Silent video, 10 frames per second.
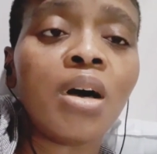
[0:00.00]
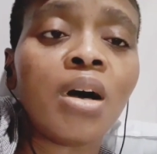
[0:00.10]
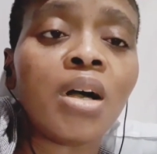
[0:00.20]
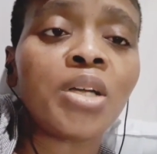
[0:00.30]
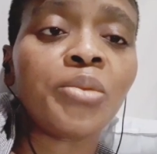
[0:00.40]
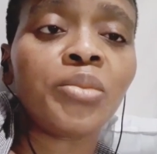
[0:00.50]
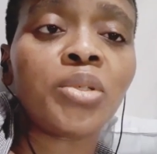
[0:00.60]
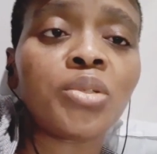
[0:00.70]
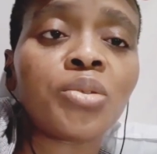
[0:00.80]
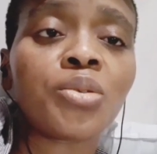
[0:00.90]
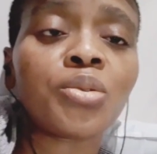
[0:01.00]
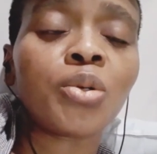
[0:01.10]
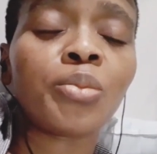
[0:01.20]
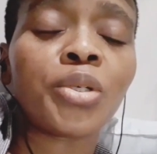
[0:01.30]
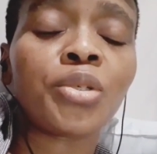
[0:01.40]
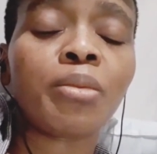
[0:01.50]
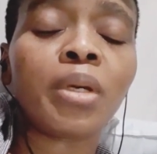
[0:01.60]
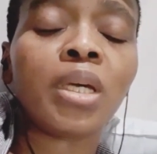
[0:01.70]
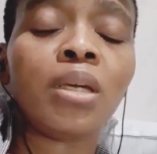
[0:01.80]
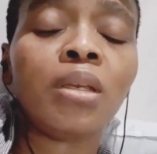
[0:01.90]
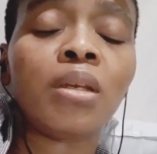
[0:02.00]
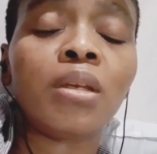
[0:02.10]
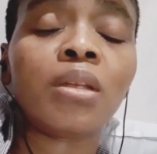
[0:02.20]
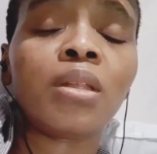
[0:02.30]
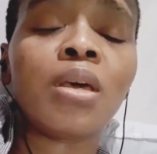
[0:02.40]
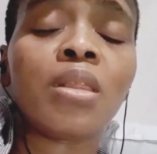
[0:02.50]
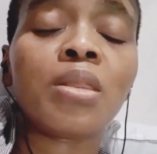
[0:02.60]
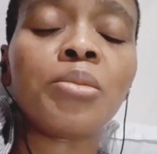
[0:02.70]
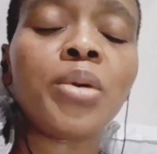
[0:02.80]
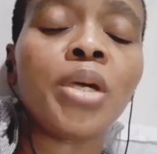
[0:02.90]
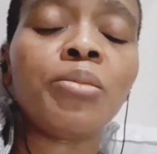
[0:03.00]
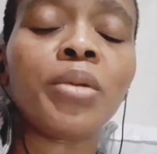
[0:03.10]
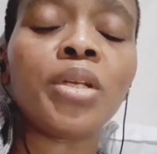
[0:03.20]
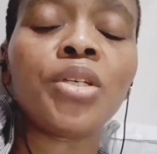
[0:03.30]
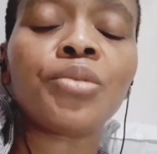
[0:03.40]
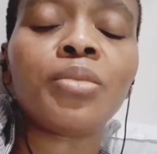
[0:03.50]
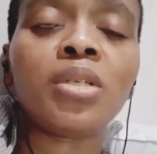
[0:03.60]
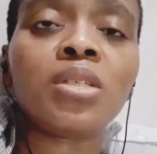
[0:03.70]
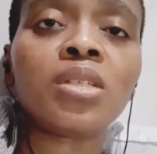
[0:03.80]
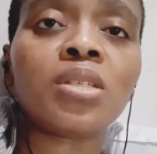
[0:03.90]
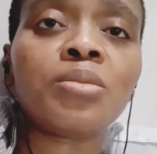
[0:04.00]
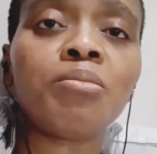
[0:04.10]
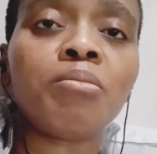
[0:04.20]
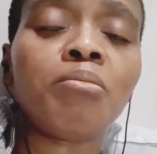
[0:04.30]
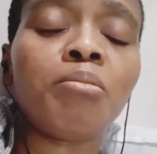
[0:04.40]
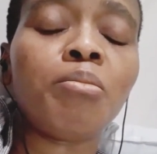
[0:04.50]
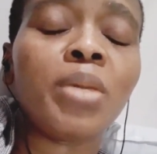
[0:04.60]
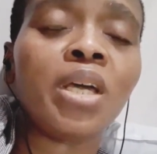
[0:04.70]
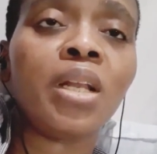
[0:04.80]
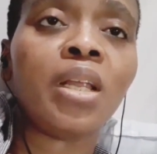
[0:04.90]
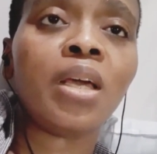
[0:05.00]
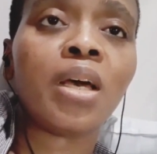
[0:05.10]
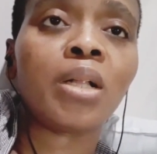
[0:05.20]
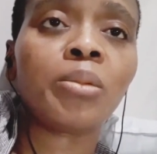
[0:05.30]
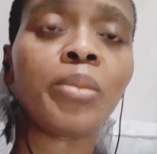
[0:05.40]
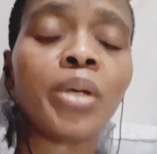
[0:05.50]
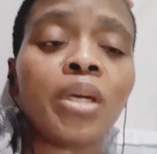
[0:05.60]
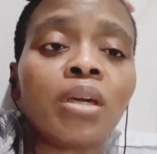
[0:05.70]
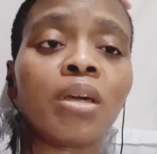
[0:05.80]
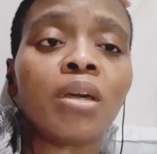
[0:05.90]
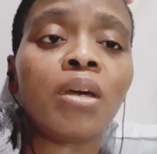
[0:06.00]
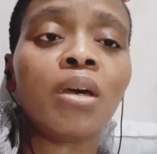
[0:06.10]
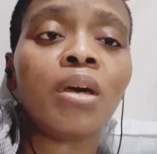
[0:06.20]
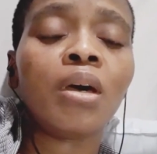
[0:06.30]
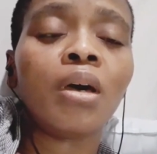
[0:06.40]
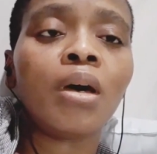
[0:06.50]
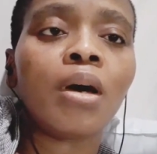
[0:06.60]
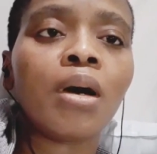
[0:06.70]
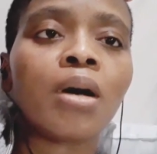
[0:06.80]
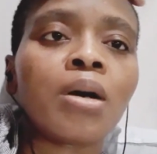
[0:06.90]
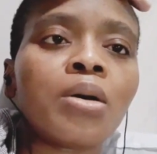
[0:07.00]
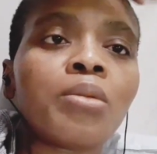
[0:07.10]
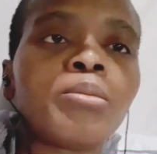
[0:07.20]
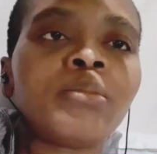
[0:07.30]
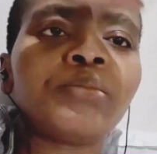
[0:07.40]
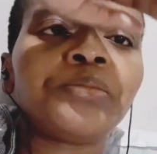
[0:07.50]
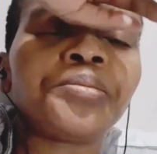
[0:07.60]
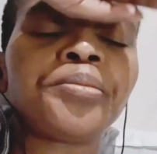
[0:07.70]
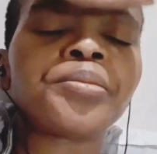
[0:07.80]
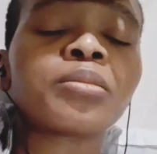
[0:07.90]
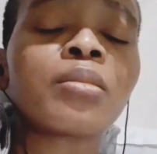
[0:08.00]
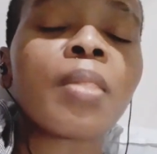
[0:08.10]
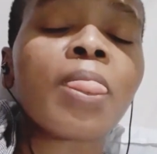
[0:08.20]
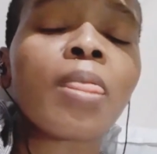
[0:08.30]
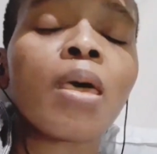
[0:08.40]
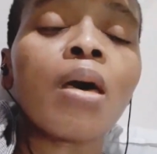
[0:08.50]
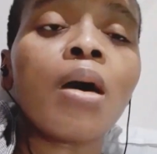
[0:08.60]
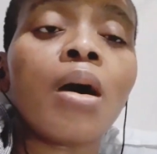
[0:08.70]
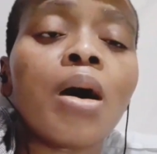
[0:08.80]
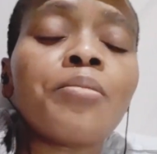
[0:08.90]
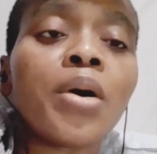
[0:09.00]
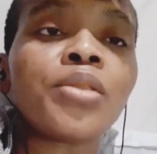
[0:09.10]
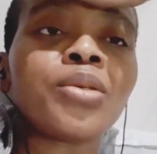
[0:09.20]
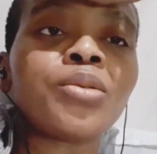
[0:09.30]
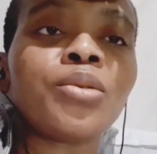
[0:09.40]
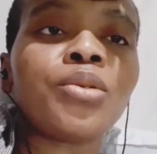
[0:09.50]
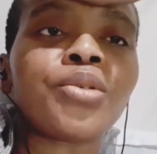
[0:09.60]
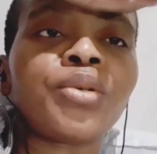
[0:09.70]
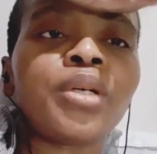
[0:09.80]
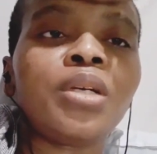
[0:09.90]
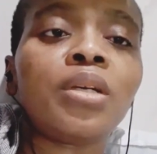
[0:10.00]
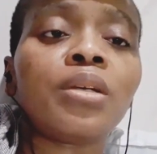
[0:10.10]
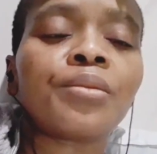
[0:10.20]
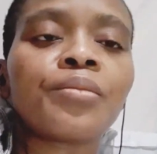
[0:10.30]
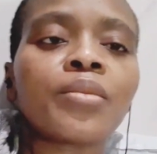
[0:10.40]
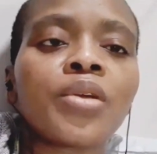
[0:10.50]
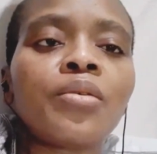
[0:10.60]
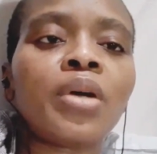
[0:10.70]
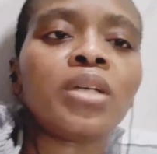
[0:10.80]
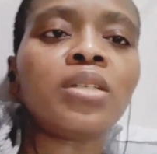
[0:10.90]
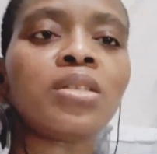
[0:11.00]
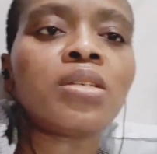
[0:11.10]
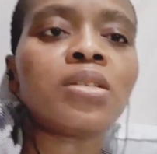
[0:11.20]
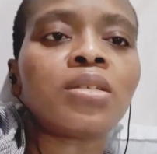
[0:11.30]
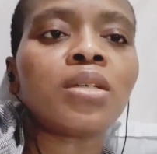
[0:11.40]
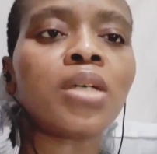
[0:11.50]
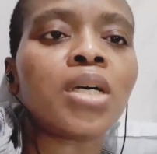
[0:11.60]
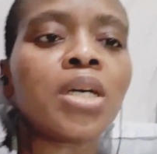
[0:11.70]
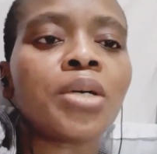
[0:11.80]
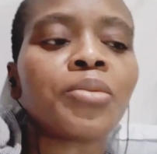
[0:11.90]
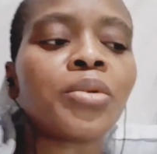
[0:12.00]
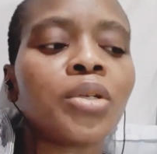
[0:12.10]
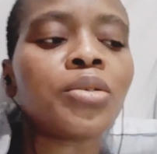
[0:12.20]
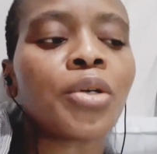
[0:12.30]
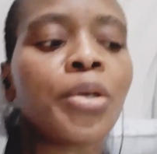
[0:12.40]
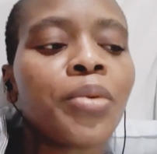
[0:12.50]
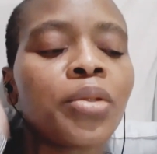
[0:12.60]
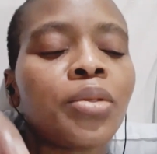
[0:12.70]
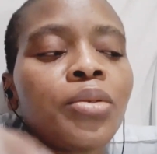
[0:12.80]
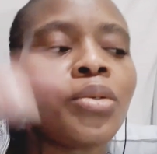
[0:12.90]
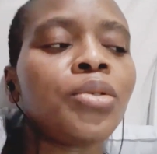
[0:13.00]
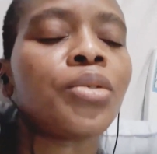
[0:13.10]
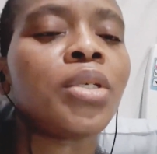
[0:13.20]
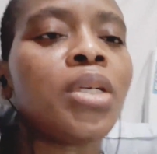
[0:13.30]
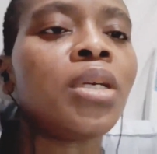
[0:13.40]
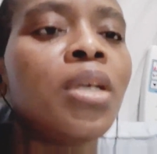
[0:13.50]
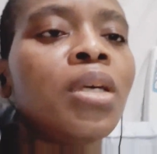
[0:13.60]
I am in so much pain, and the pain management is barely helping. Um, about the surgery, right? I am gonna talk about the surgery.